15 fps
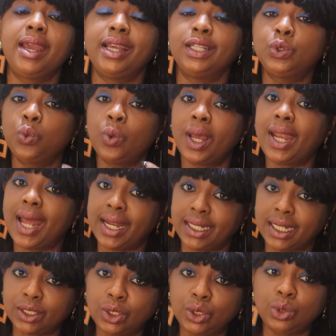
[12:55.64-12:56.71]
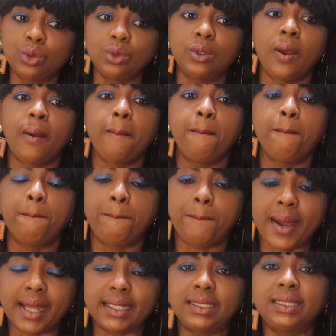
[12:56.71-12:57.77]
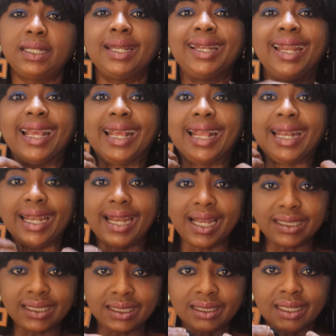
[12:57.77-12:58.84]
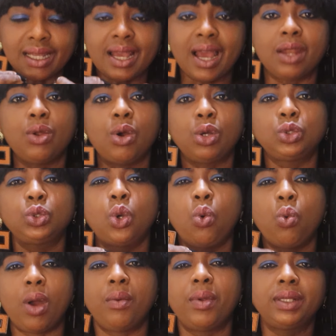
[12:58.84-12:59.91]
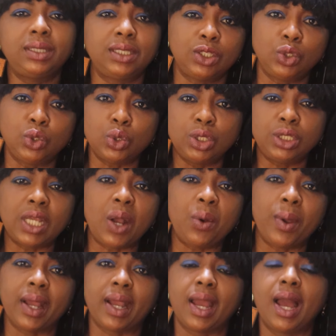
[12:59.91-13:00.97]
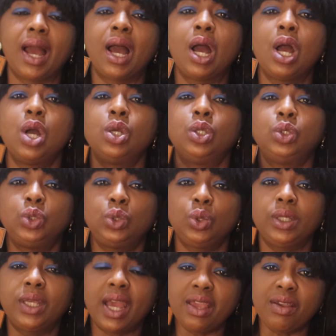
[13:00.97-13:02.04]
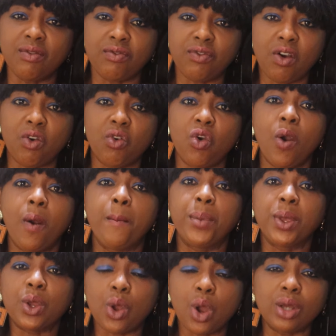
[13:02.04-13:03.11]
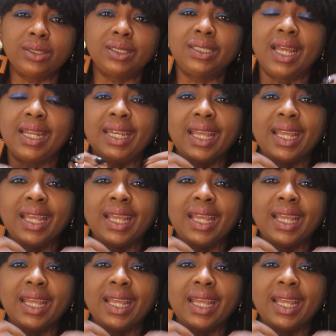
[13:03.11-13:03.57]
it's well understood, but neglect can also warrant a social worker to get involved, because the